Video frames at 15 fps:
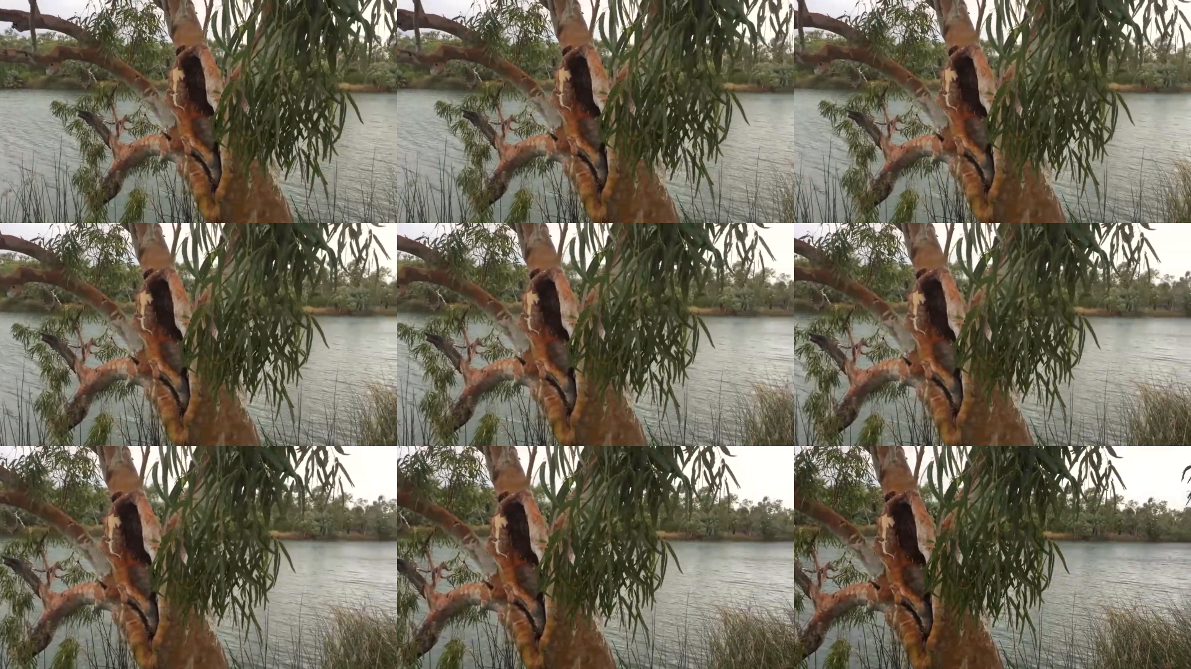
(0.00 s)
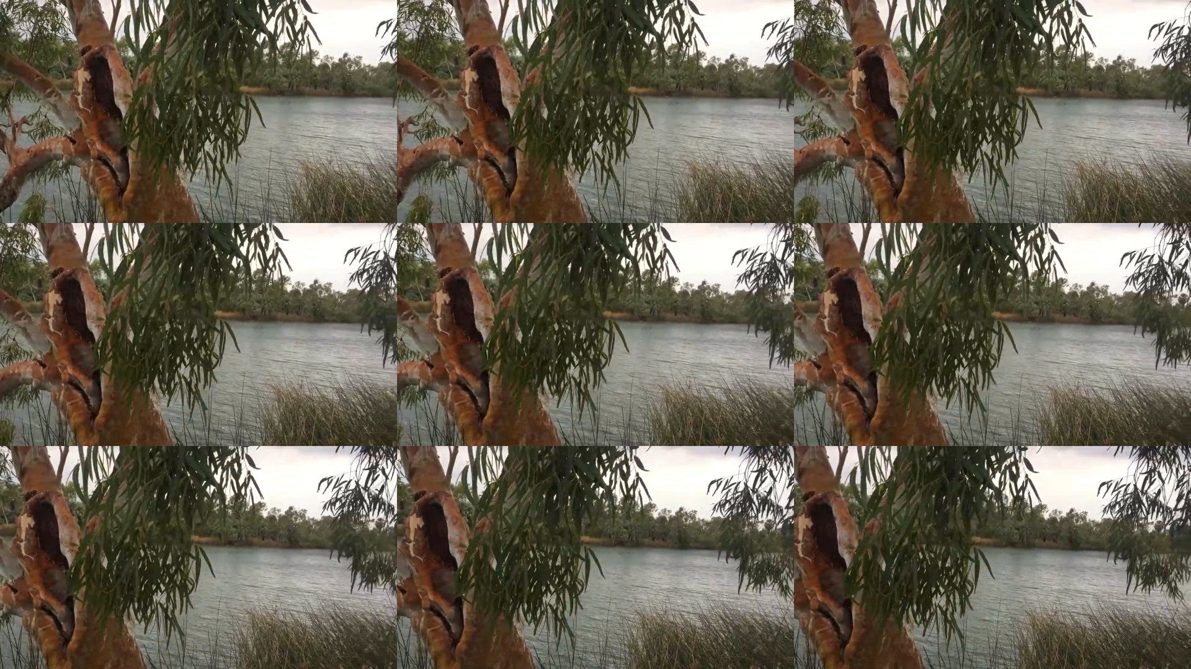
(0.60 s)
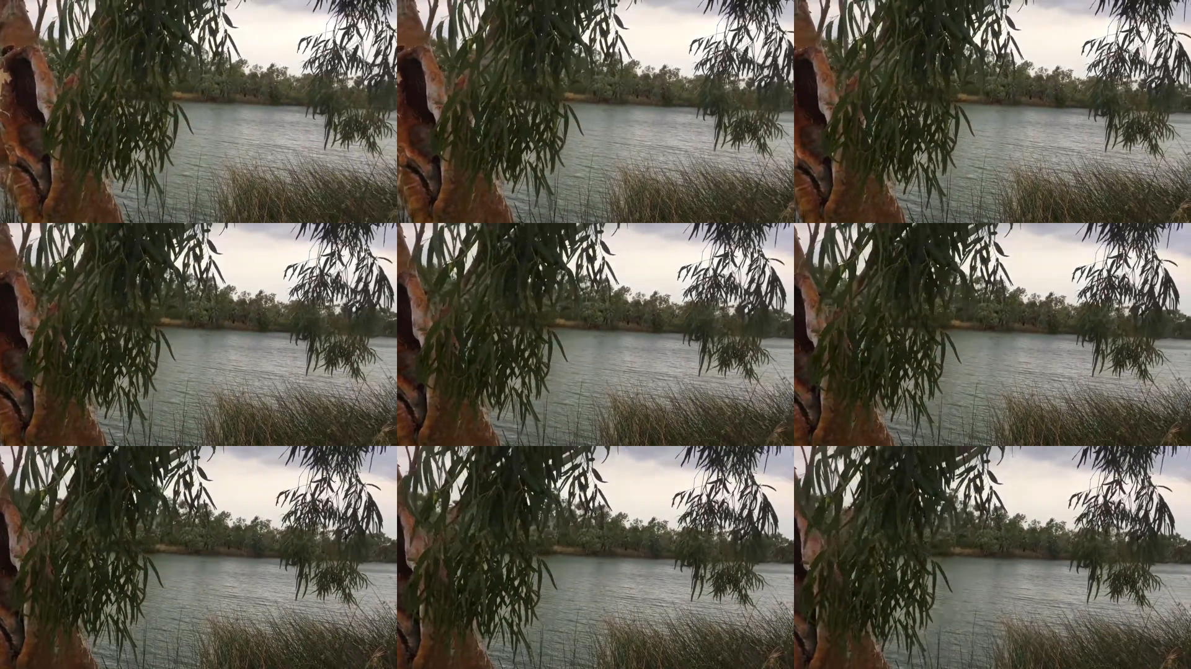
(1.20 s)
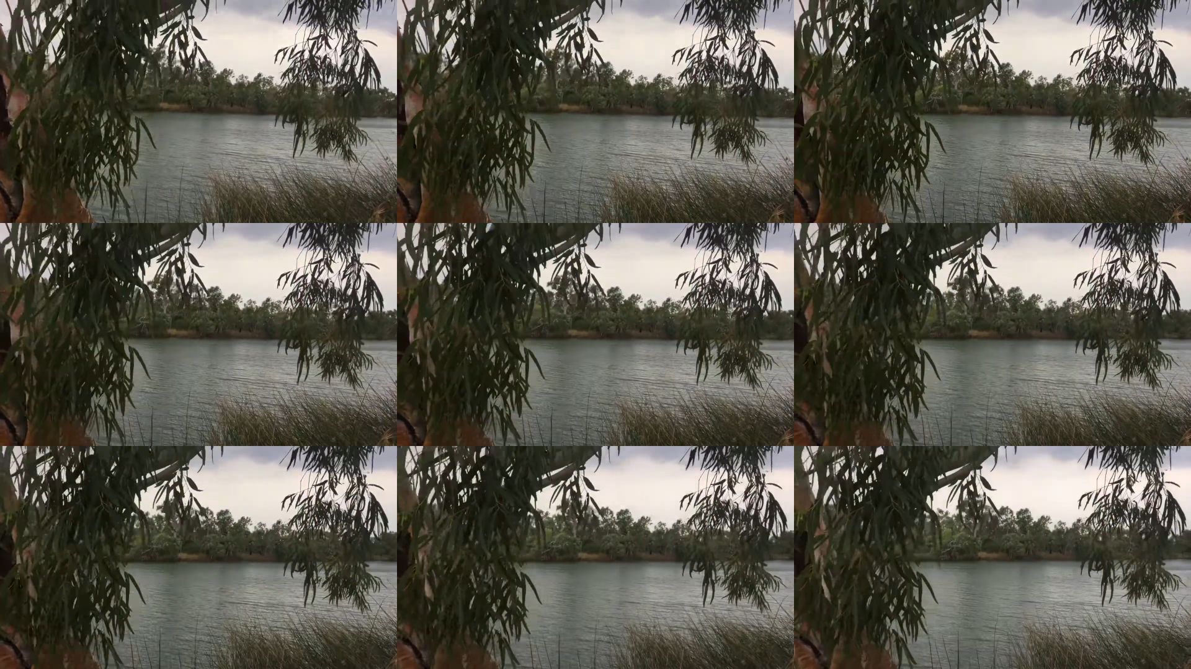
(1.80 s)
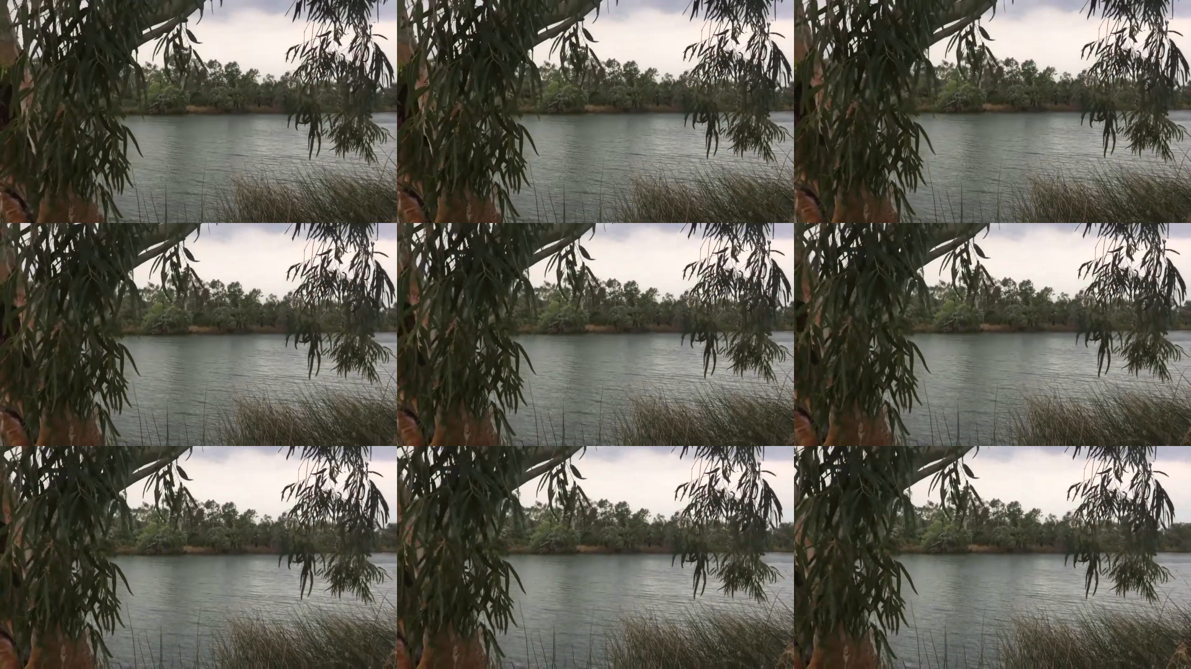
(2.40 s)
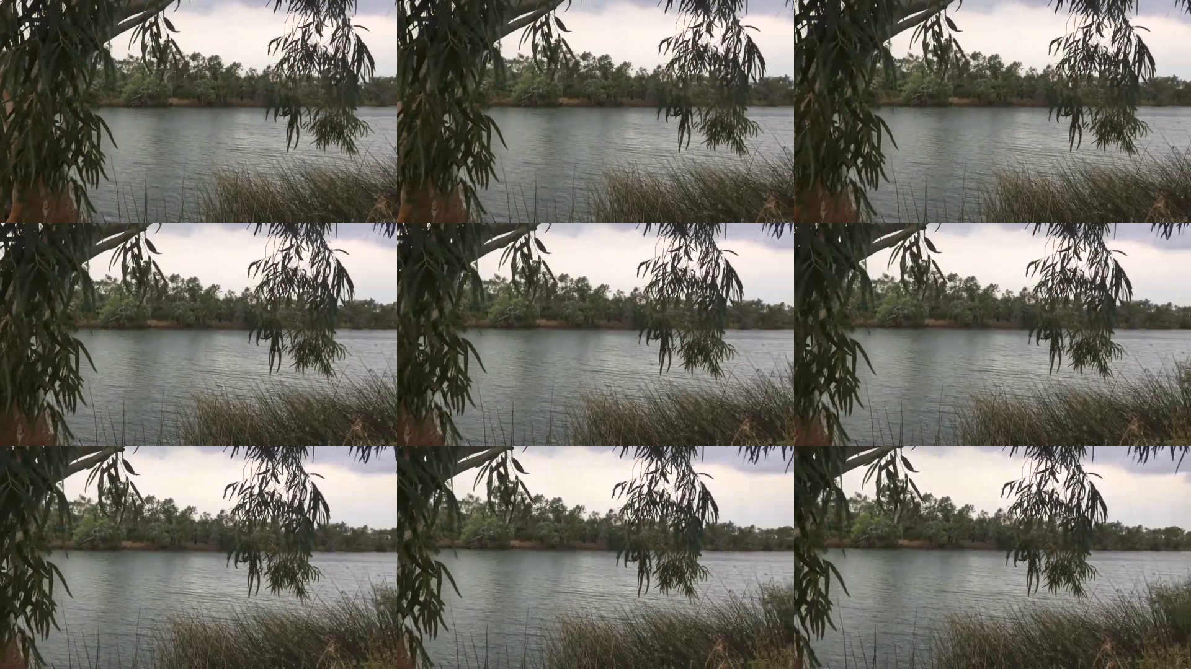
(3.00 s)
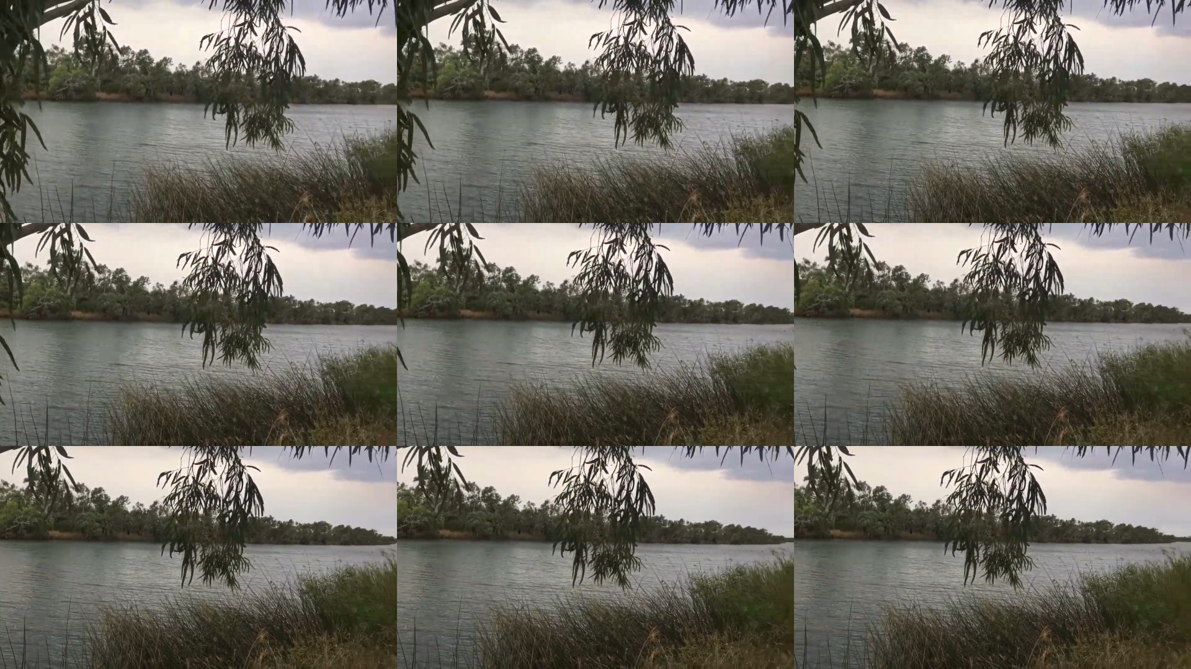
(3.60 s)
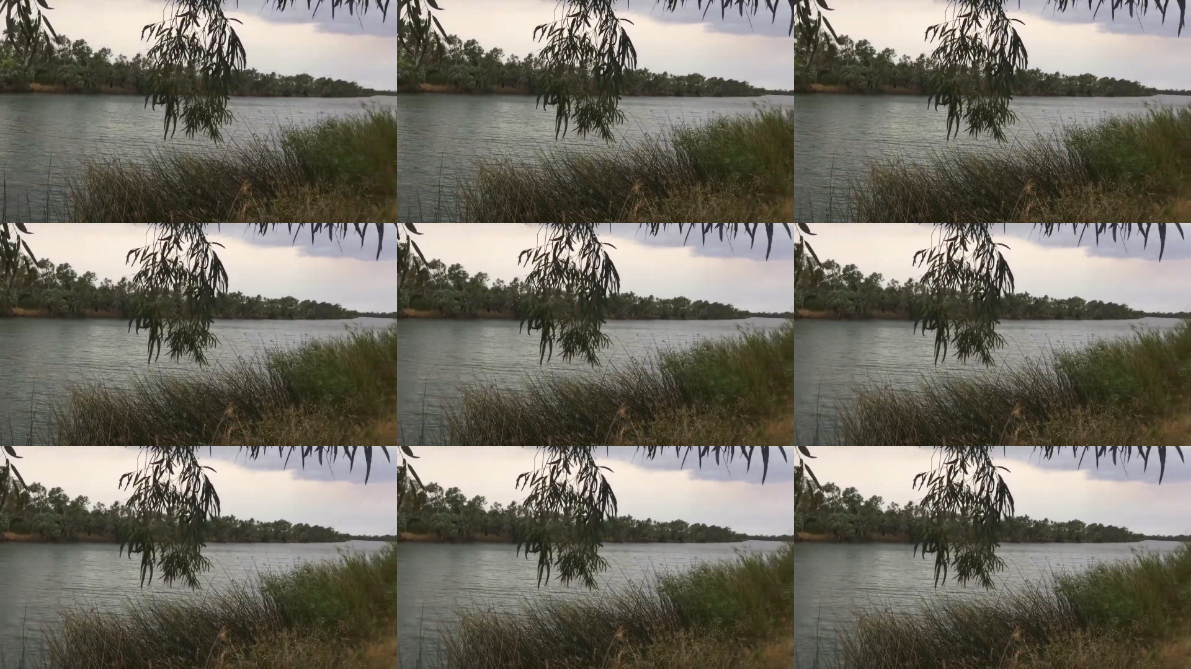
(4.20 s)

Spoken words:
(no speaker visible)